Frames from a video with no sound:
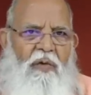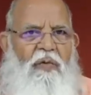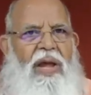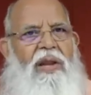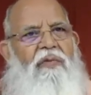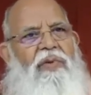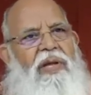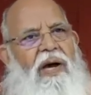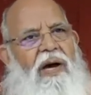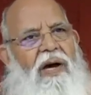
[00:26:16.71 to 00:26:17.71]
when
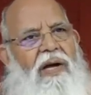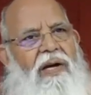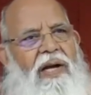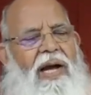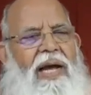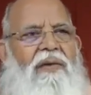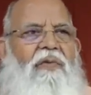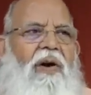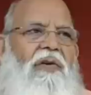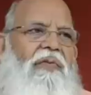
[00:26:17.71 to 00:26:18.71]
we are,
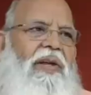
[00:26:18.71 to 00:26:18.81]
and what